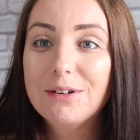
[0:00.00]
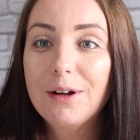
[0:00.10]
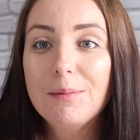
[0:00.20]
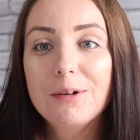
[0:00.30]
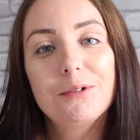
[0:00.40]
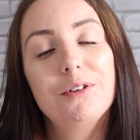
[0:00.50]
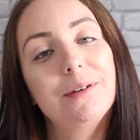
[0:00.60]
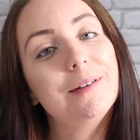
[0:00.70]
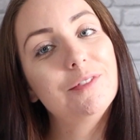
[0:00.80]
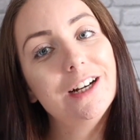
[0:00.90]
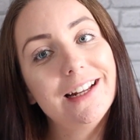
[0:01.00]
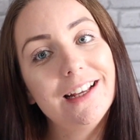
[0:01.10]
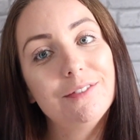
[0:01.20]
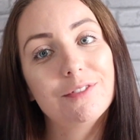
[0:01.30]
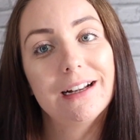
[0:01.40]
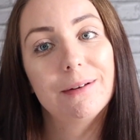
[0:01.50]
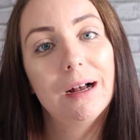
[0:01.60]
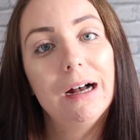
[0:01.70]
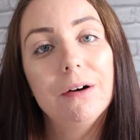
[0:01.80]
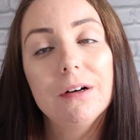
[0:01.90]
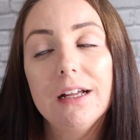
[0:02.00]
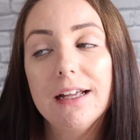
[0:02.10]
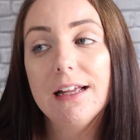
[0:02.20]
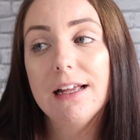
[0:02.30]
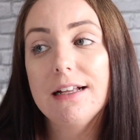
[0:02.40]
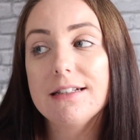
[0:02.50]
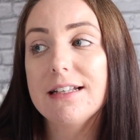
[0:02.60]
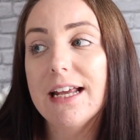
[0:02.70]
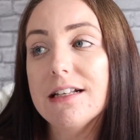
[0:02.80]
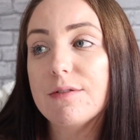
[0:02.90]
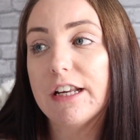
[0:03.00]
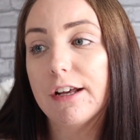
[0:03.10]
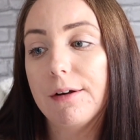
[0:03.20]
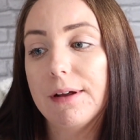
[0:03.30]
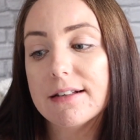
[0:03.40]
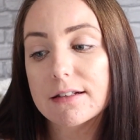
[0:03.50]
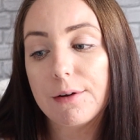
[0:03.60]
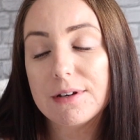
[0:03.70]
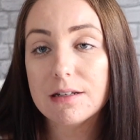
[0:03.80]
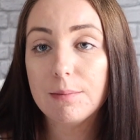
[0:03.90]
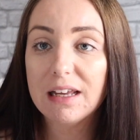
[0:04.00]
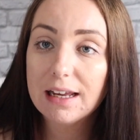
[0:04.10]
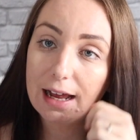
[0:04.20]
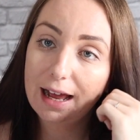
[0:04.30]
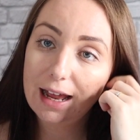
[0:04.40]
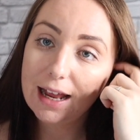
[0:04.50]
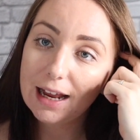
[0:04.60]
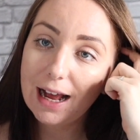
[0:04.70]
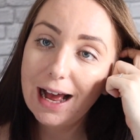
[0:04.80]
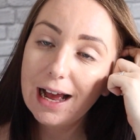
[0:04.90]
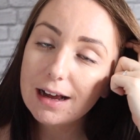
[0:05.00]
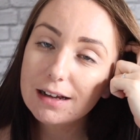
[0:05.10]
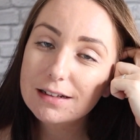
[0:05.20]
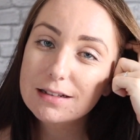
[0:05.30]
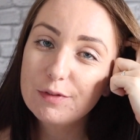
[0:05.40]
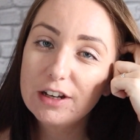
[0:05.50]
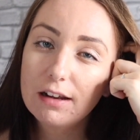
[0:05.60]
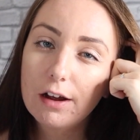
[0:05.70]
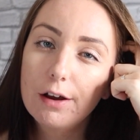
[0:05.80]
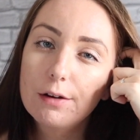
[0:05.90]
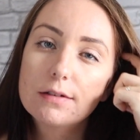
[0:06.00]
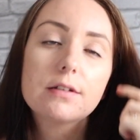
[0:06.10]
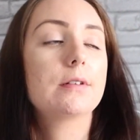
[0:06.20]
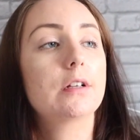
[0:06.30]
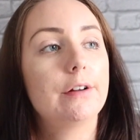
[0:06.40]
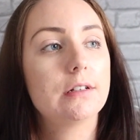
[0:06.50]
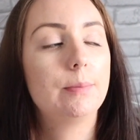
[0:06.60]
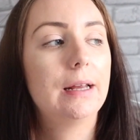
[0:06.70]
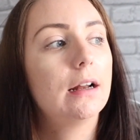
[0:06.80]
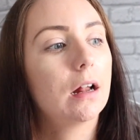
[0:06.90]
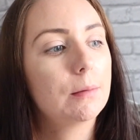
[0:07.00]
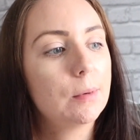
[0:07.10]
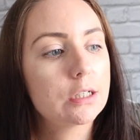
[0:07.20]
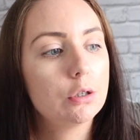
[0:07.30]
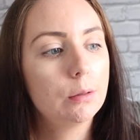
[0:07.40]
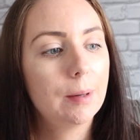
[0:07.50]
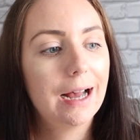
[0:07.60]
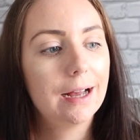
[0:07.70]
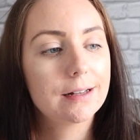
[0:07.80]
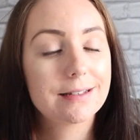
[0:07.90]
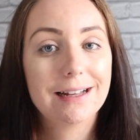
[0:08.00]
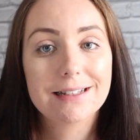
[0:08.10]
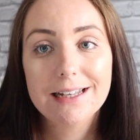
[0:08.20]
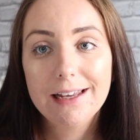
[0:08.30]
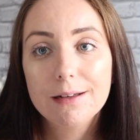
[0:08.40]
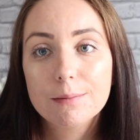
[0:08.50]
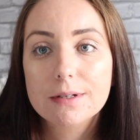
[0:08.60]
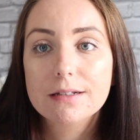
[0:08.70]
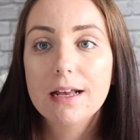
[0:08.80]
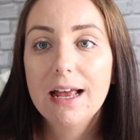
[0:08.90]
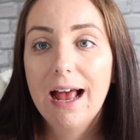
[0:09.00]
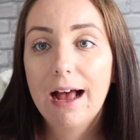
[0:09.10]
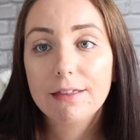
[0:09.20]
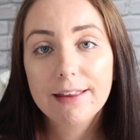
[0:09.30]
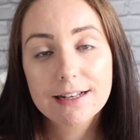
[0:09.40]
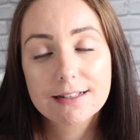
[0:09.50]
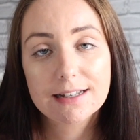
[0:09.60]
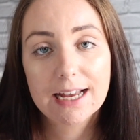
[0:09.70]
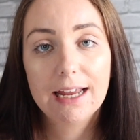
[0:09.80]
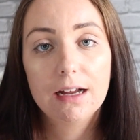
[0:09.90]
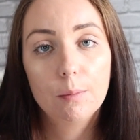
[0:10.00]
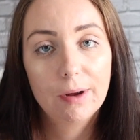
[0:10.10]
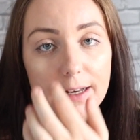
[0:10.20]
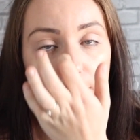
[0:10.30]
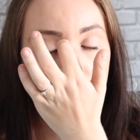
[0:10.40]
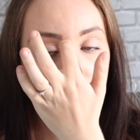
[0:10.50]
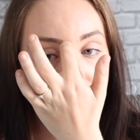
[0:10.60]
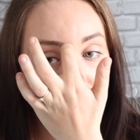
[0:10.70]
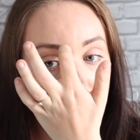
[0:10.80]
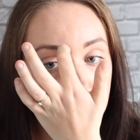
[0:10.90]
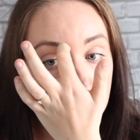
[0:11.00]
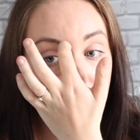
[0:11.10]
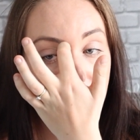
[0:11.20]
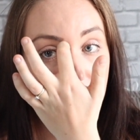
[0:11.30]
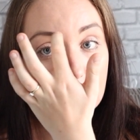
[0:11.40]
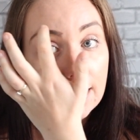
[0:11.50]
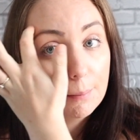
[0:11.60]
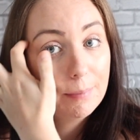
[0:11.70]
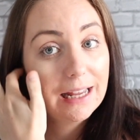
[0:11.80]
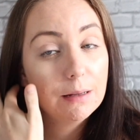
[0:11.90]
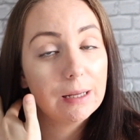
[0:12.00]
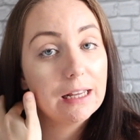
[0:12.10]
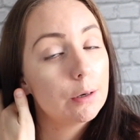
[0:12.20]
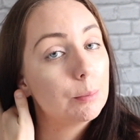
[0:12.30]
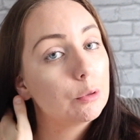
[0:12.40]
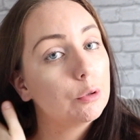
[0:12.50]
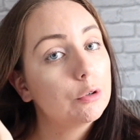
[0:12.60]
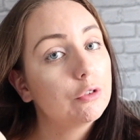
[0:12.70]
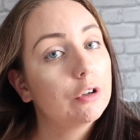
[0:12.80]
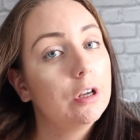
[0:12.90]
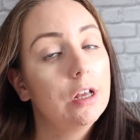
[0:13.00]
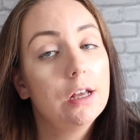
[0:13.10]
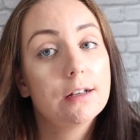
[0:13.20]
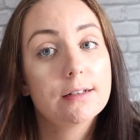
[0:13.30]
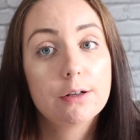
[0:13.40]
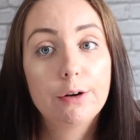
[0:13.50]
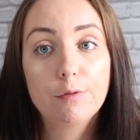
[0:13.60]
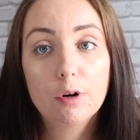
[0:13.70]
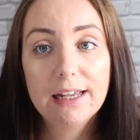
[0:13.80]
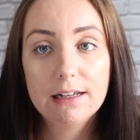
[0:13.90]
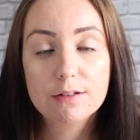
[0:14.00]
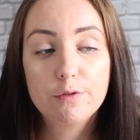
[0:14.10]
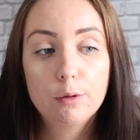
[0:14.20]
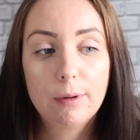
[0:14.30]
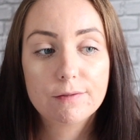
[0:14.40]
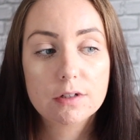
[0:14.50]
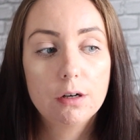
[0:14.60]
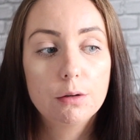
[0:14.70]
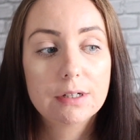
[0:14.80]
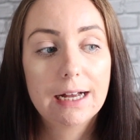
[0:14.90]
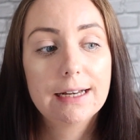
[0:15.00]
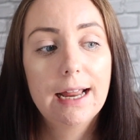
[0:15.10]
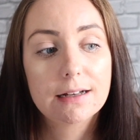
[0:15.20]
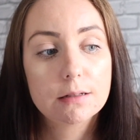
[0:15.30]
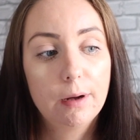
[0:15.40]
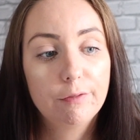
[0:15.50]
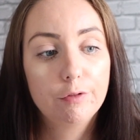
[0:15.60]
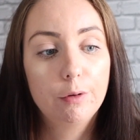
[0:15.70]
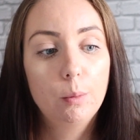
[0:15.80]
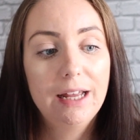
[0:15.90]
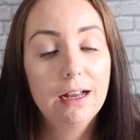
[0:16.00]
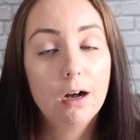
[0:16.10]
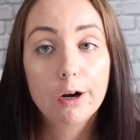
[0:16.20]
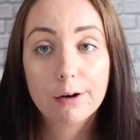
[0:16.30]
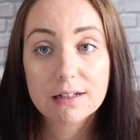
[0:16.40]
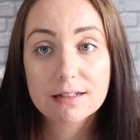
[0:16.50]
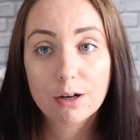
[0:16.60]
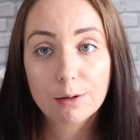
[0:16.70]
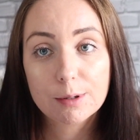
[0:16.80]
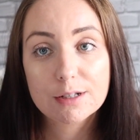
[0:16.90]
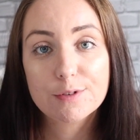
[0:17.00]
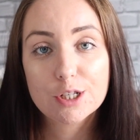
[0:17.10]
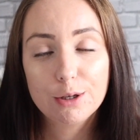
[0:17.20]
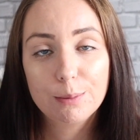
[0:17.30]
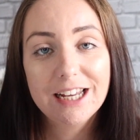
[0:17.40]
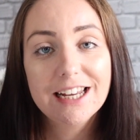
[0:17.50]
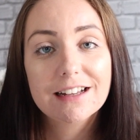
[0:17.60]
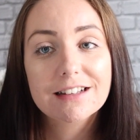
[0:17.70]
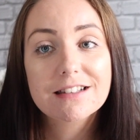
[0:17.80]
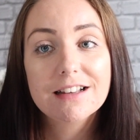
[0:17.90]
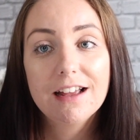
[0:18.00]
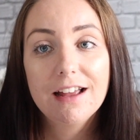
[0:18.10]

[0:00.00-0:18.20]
Hope you're all doing really well. Today's video is going to be a hacks video, so it's going to be like my top hacks and tips and things to take when you are taking a baby abroad. So Ronnie is 4 months old and next month we are going to Cyprus for 2 weeks.